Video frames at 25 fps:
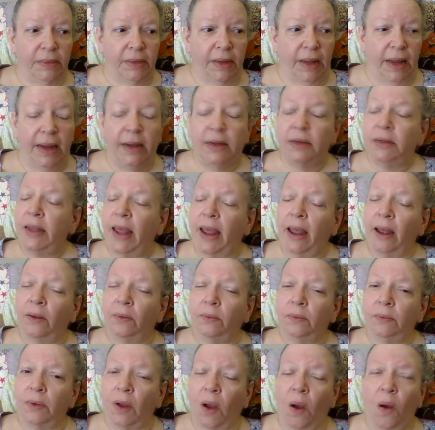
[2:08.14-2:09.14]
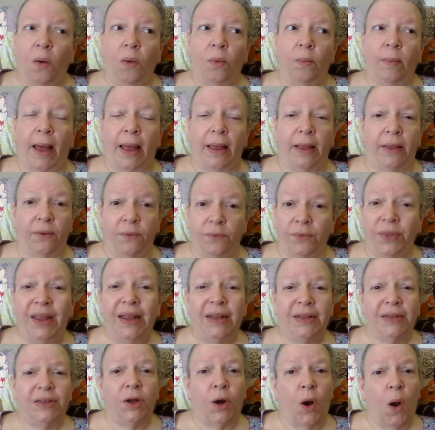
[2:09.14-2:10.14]
in-town home. I don't think
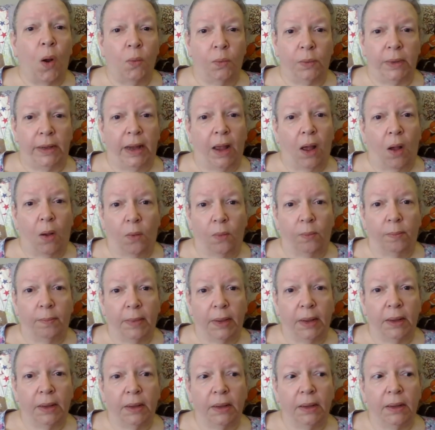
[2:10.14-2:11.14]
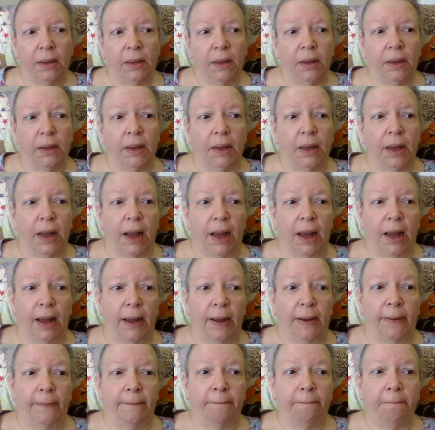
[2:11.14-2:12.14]
it's their only home.
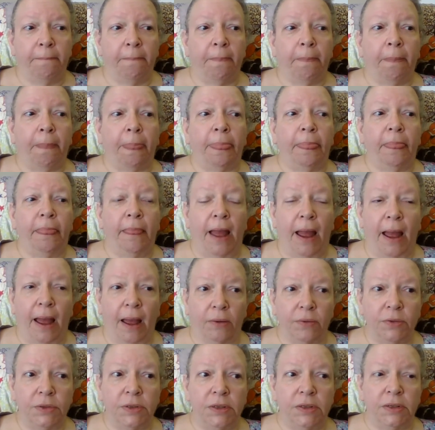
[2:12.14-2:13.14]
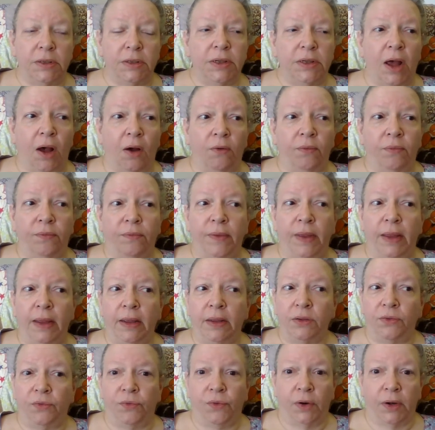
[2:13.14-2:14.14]
Um, the house itself
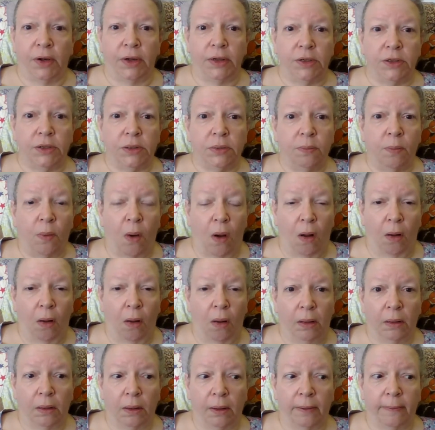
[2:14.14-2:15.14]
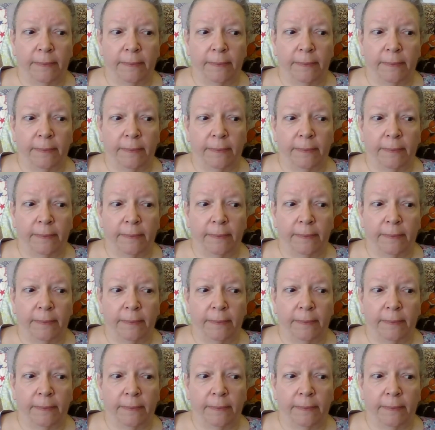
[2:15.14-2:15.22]
is very small.